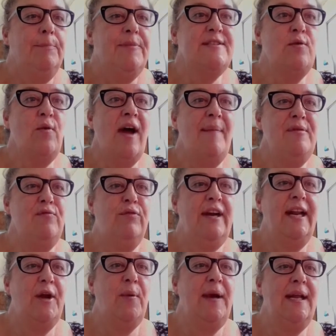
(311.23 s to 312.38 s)
This all happened
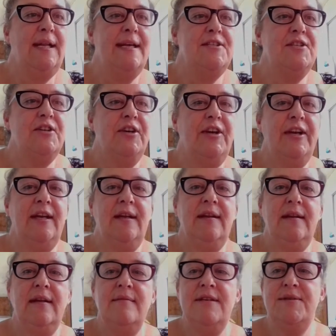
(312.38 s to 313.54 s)
really quickly too,
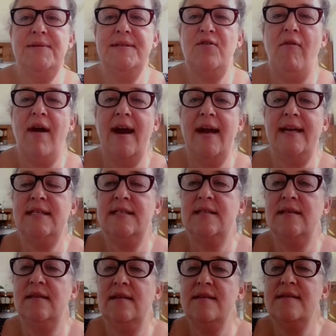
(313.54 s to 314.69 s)
which was
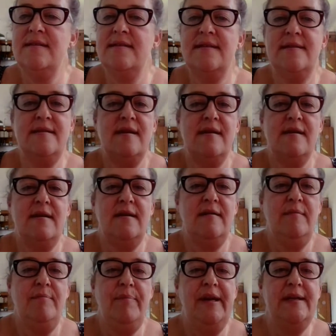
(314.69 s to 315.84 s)
great. So,
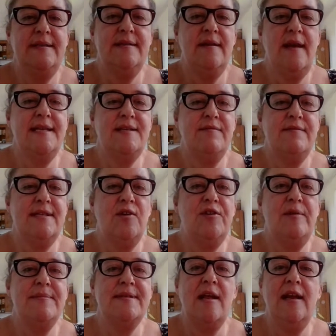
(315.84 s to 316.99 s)
but as a result,
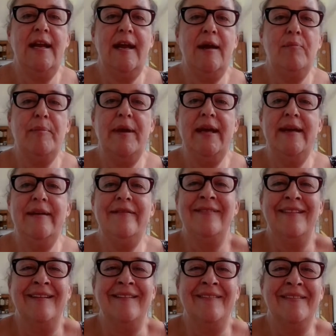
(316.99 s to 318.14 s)
I'm slightly unprepared.
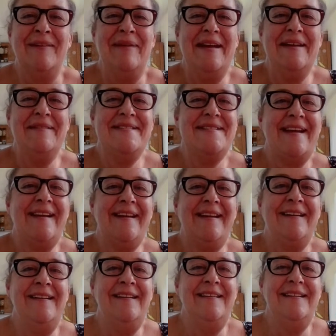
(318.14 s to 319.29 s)
Give me a
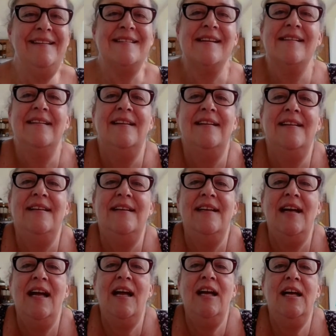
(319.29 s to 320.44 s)
second.
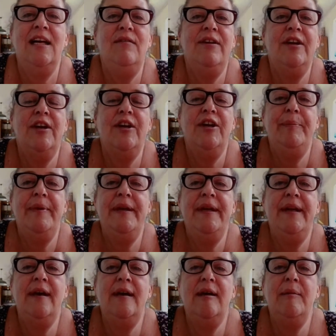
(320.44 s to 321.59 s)
I want to
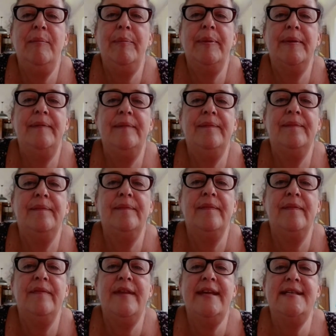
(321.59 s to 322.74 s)
open up
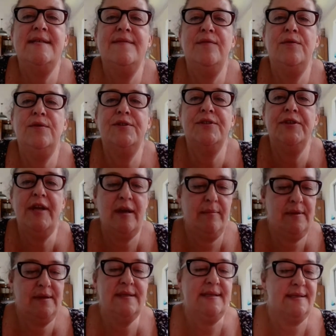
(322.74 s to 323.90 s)
these four
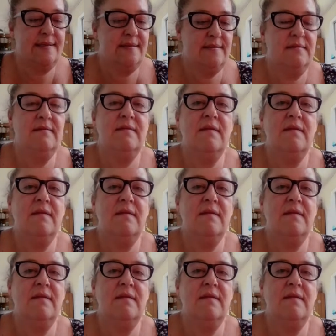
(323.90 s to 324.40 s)
documents